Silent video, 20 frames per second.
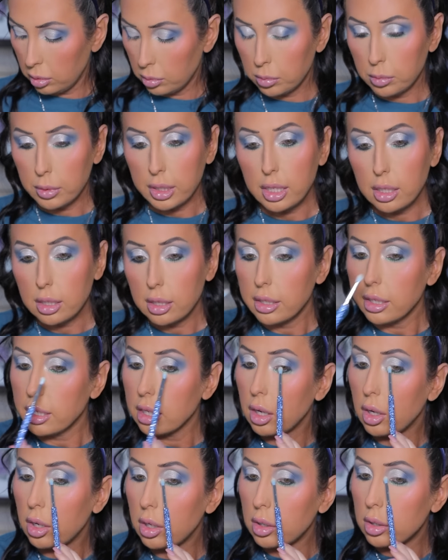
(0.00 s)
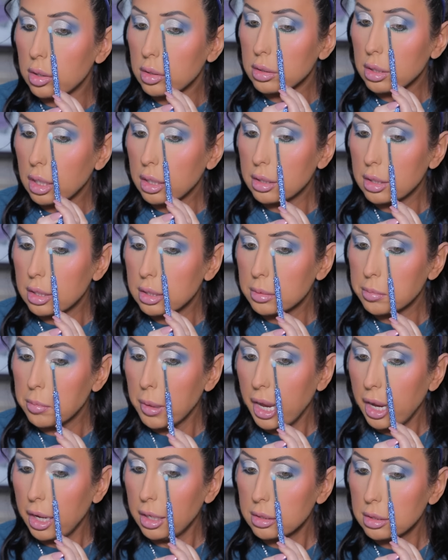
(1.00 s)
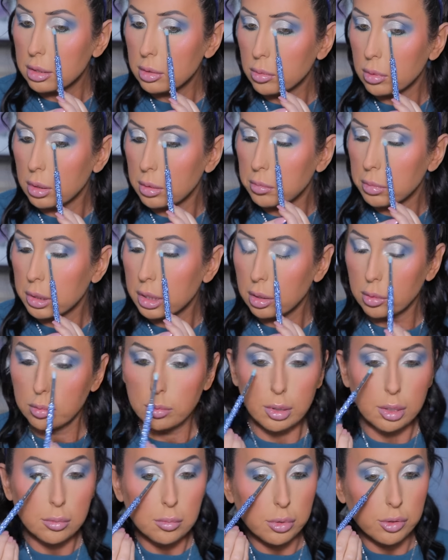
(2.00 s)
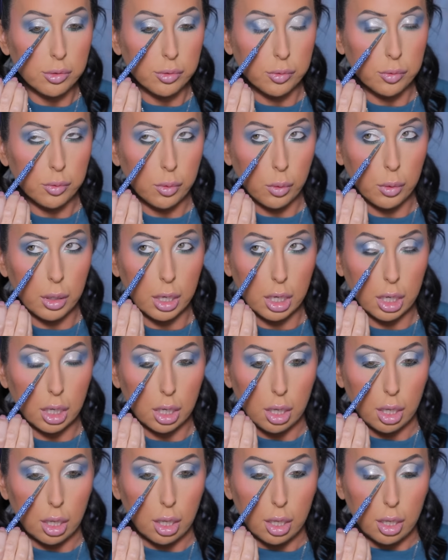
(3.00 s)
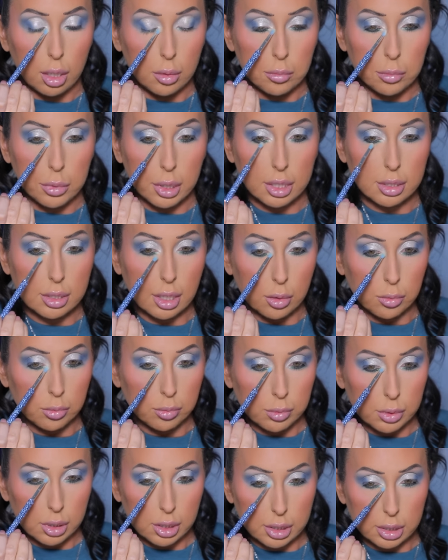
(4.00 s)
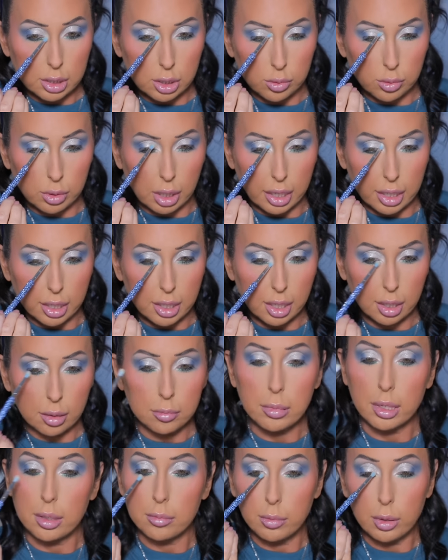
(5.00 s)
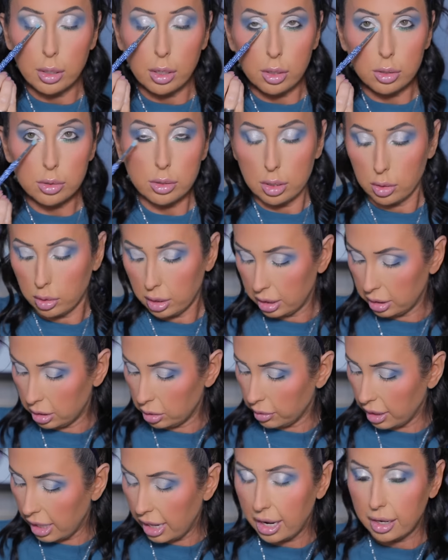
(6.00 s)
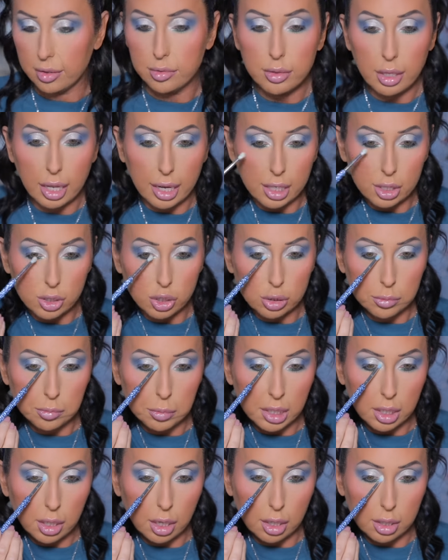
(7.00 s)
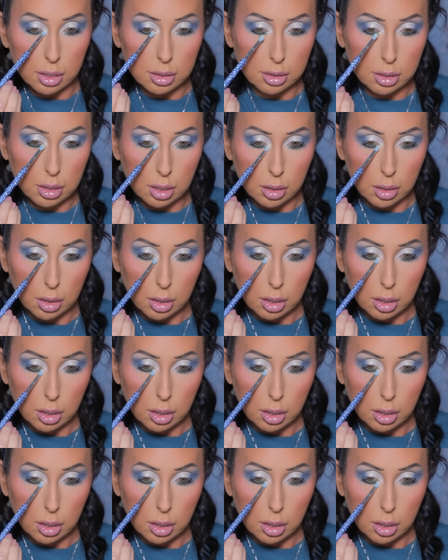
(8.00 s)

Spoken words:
weekly haul. Not this past one, but the one before. Because I really do like it. But I'm also going to do a half lash because